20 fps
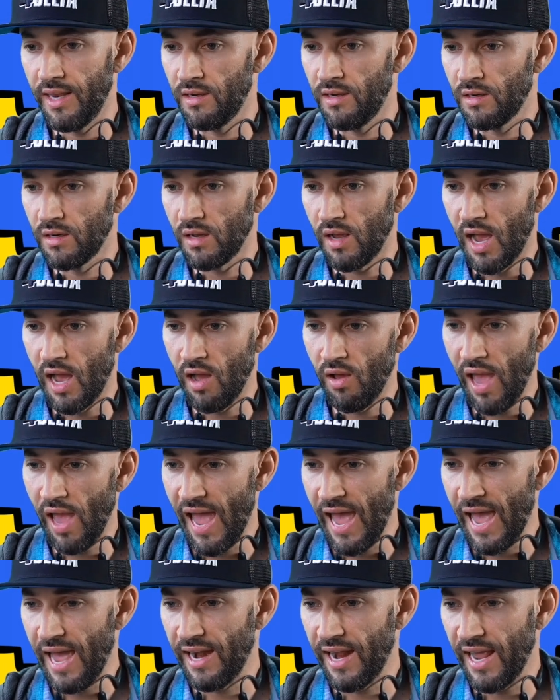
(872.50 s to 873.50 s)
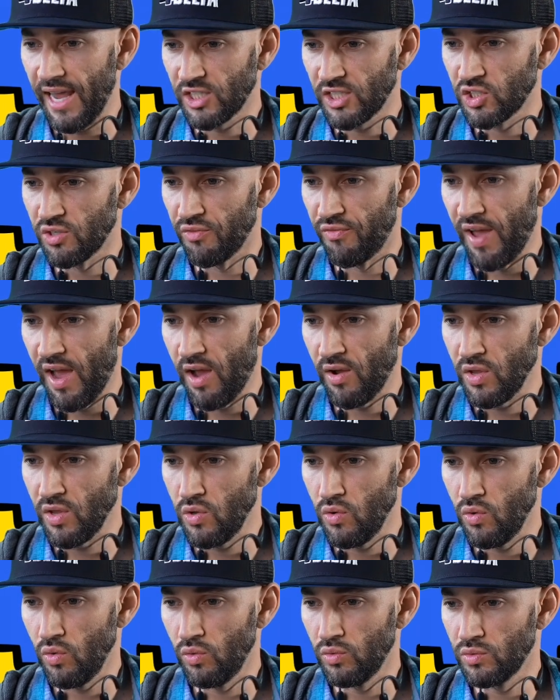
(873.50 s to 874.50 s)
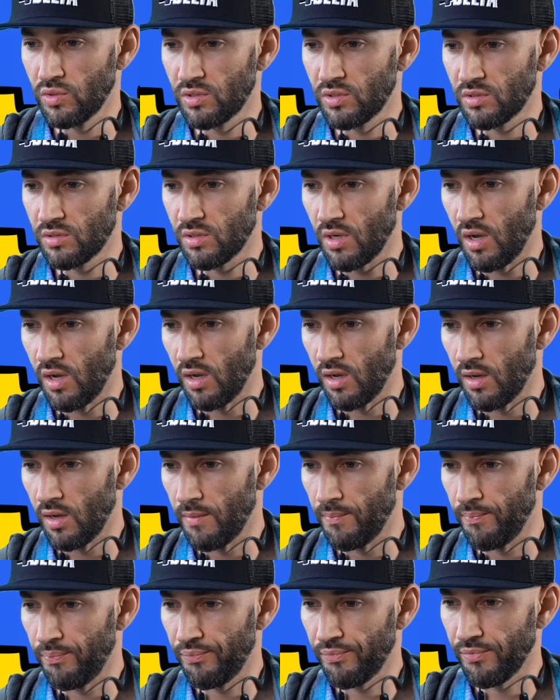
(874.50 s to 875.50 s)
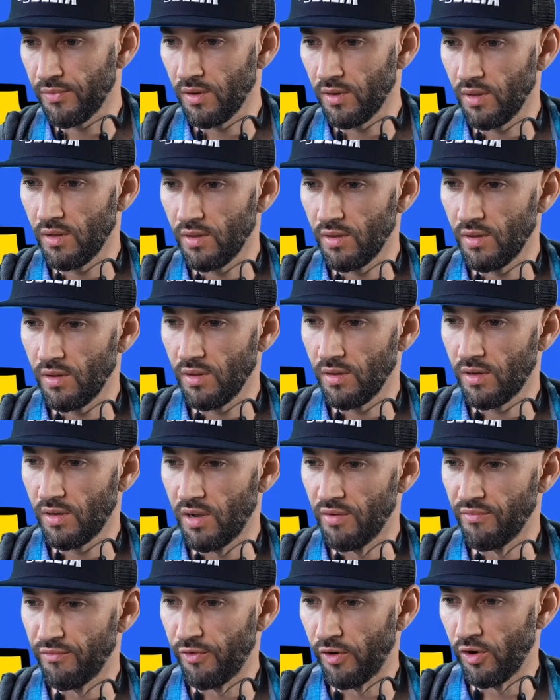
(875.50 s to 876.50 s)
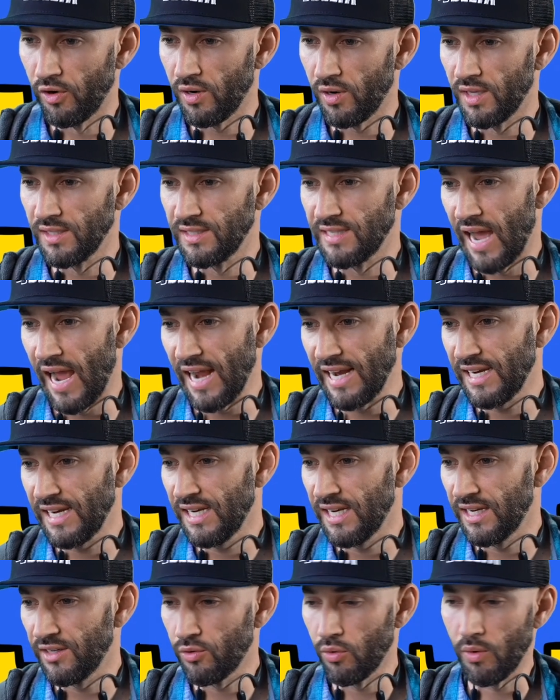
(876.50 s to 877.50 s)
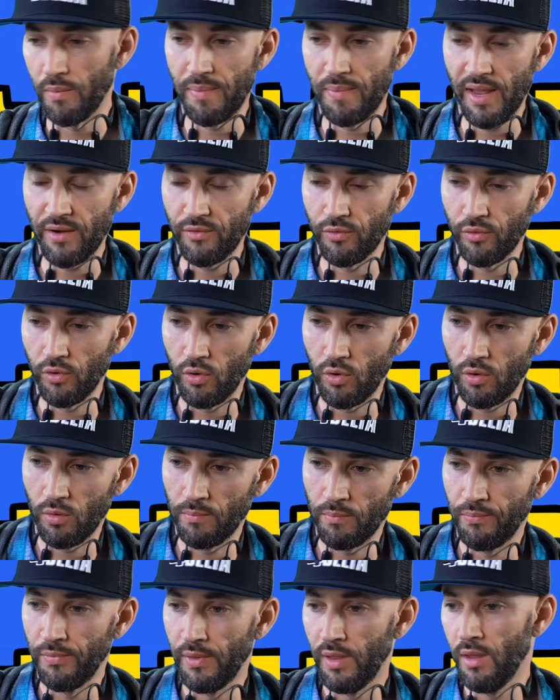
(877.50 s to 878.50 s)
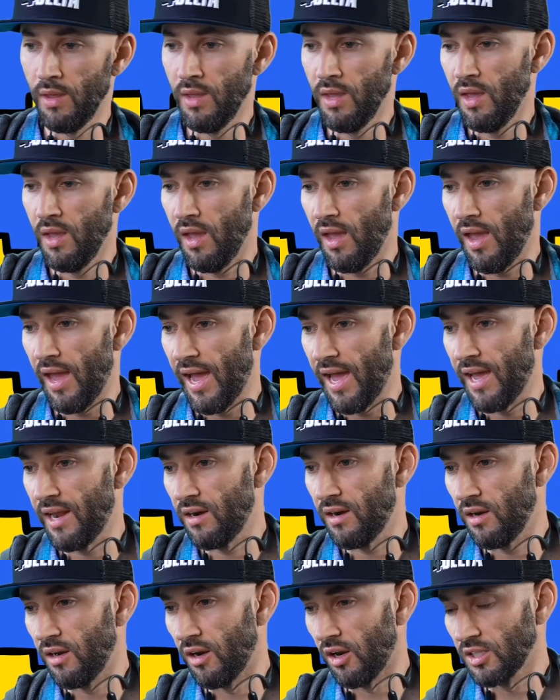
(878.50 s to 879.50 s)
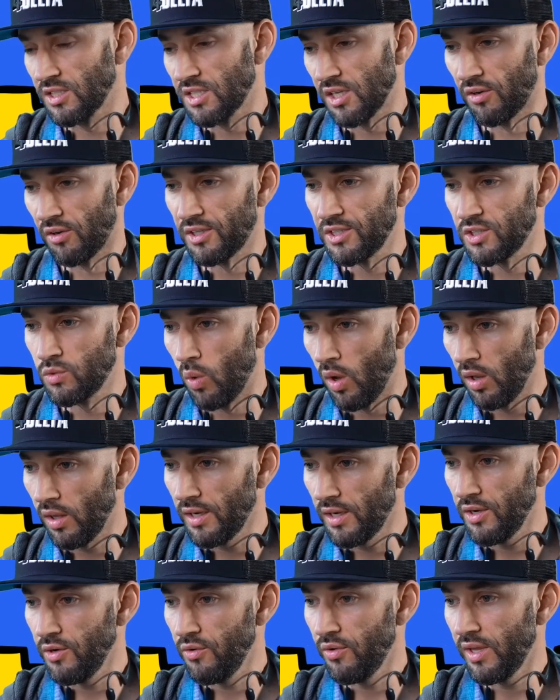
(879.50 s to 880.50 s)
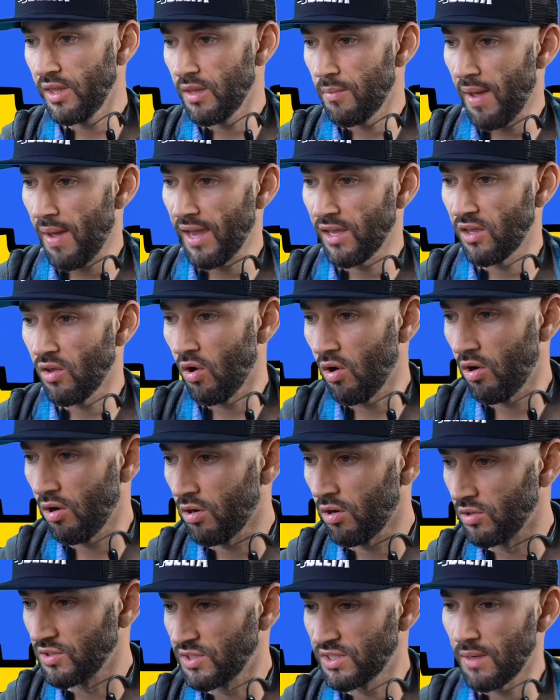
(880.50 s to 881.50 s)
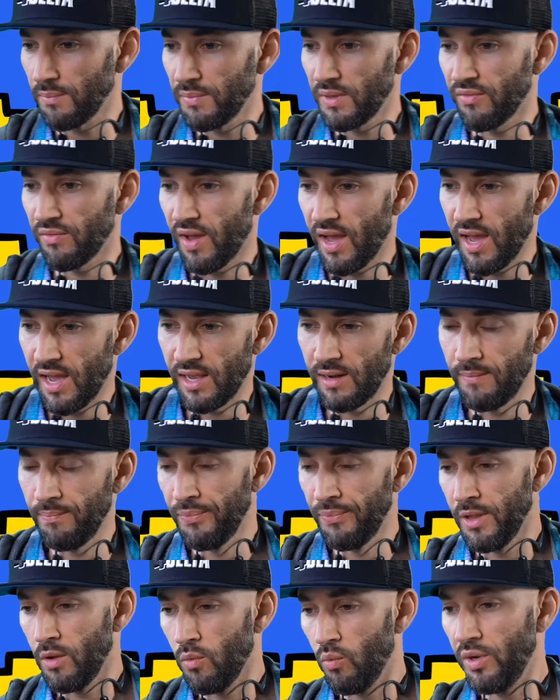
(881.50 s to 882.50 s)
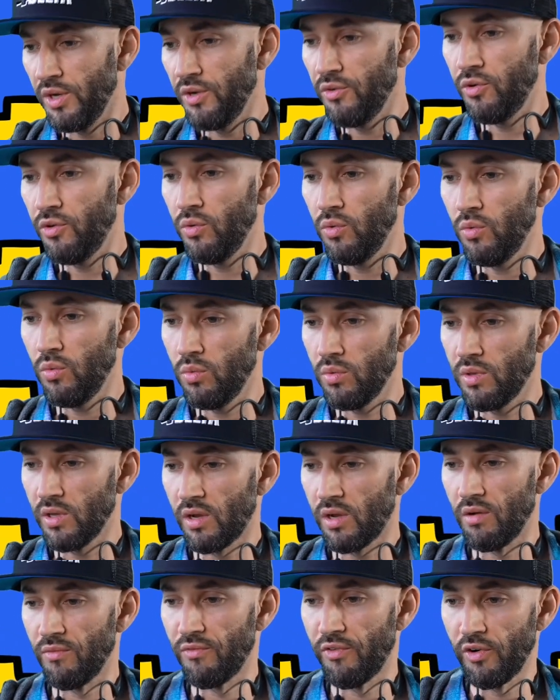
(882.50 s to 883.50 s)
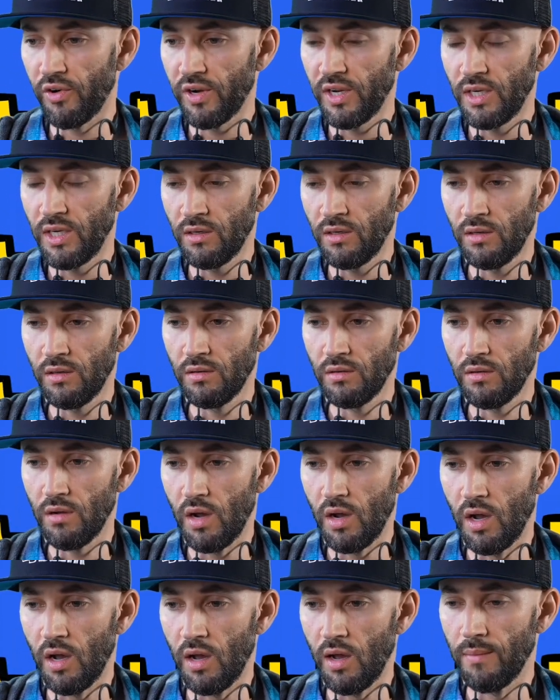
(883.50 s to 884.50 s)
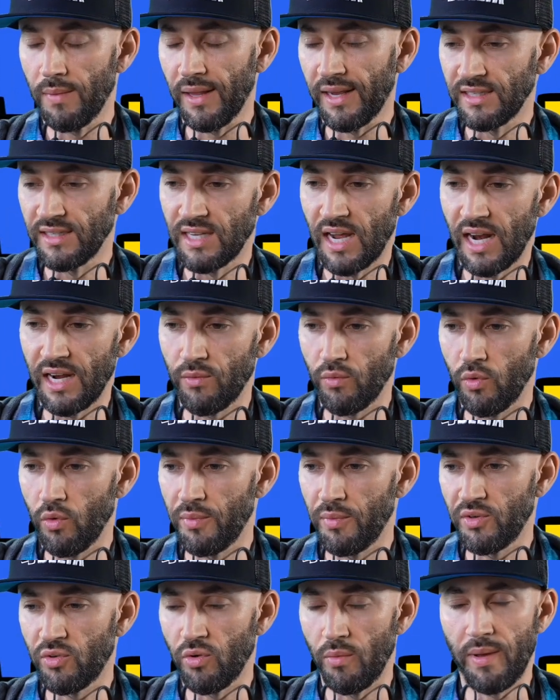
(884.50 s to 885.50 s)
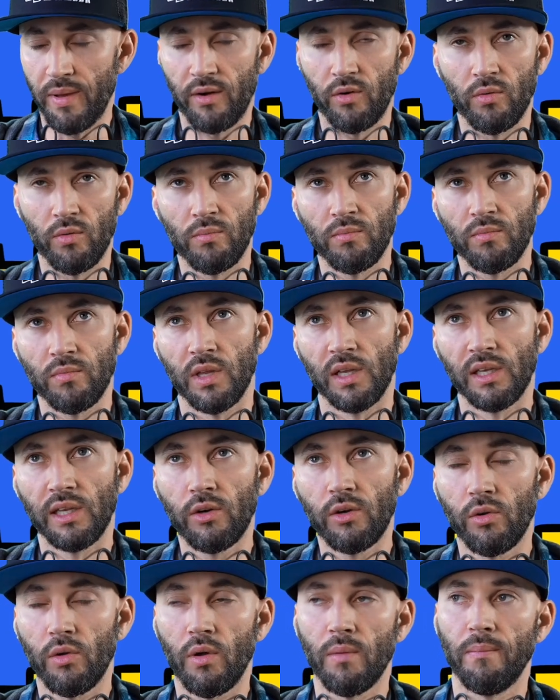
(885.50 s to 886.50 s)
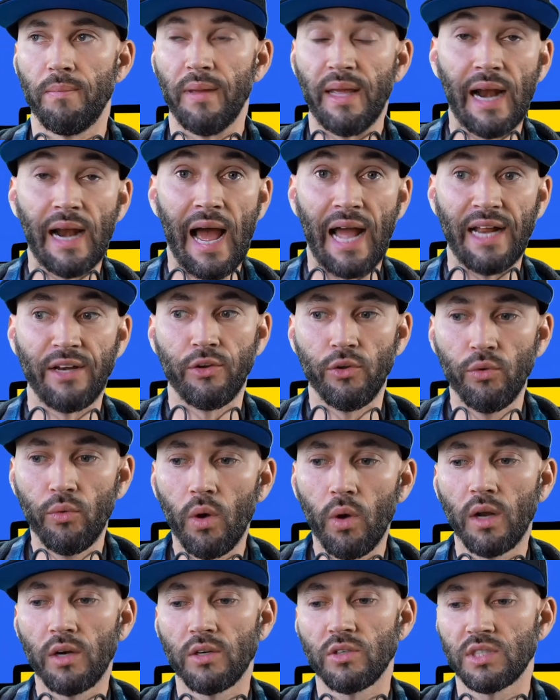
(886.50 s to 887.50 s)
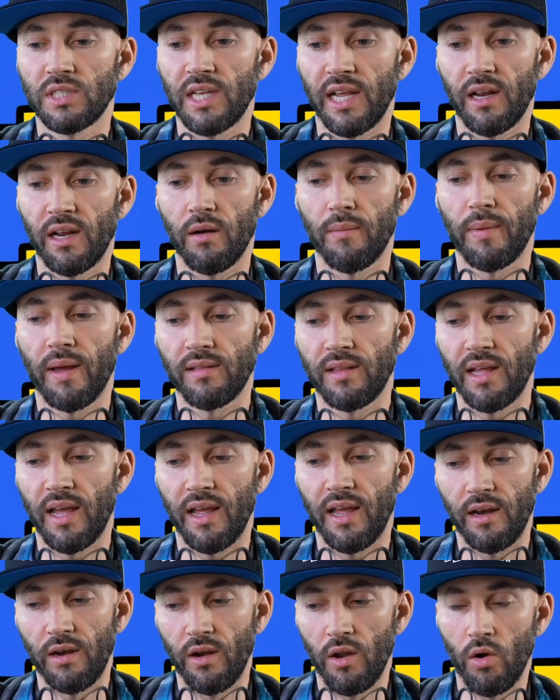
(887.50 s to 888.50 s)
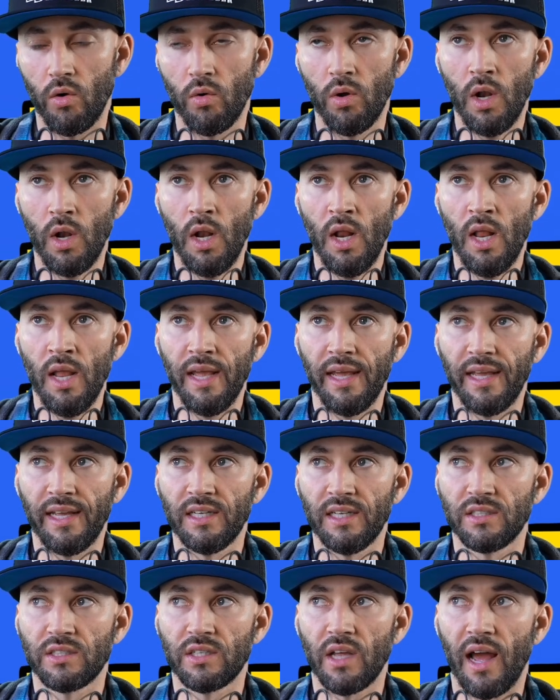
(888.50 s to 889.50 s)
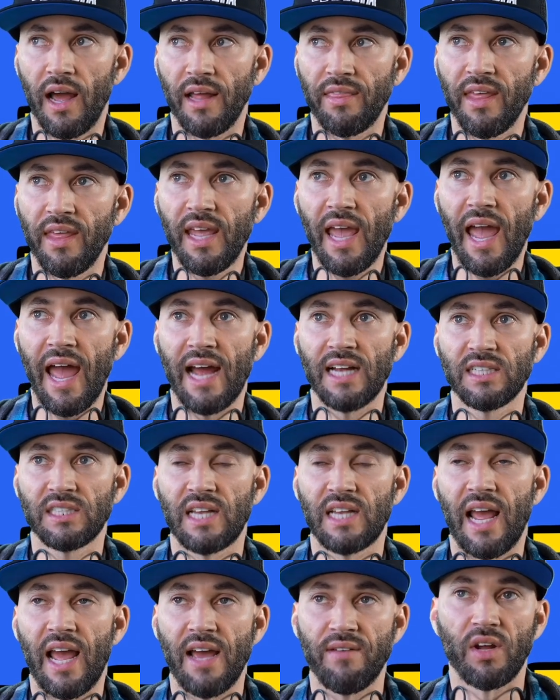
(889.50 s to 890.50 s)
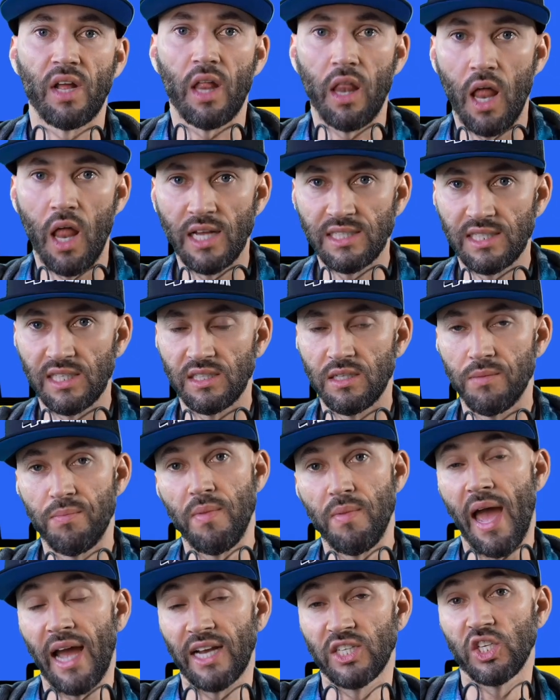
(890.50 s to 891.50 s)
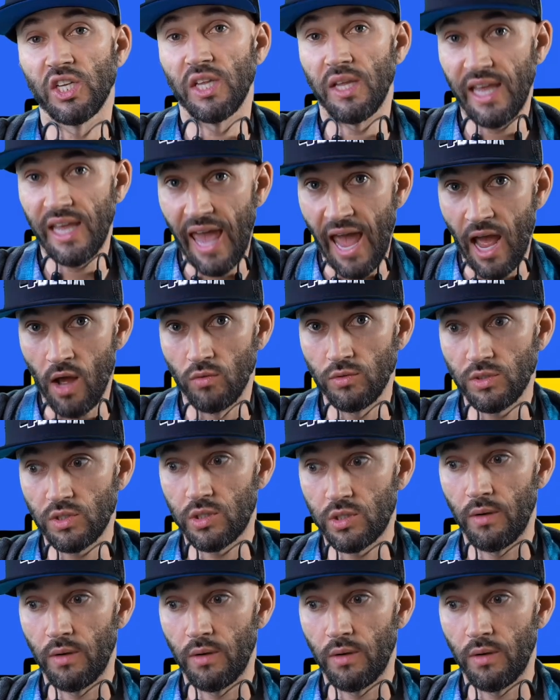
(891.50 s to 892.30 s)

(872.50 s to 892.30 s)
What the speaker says: I'll add extra values, convert a dining into a bedroom, add an auxiliary dwelling unit in the backyard, or subdivide. When you do the converting, like a dining room into a bedroom, the little bit I do understand about that and know is I think it has to have a closet to actually count